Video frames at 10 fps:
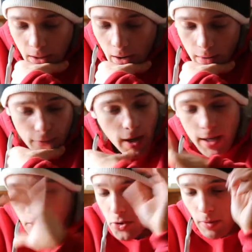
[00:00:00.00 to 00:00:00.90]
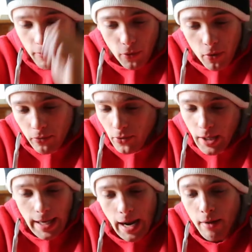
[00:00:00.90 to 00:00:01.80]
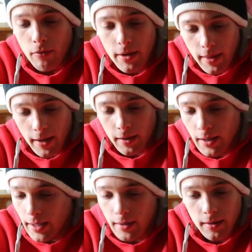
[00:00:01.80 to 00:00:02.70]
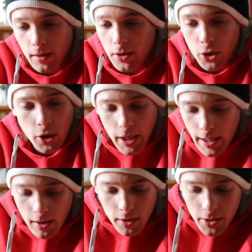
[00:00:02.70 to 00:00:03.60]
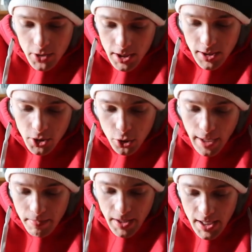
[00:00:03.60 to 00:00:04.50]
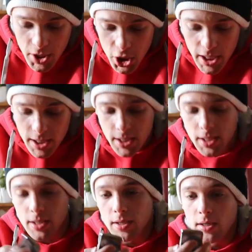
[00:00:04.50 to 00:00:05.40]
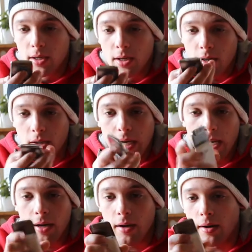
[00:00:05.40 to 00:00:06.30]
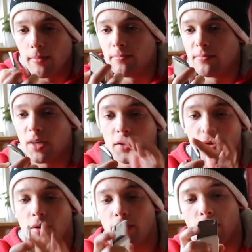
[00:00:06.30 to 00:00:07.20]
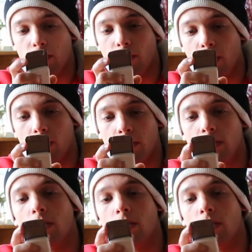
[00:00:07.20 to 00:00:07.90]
I find I use my phone for, like, everything. Like, cooking, I'll use it to scrape the dishes, clean, not so good for the phone.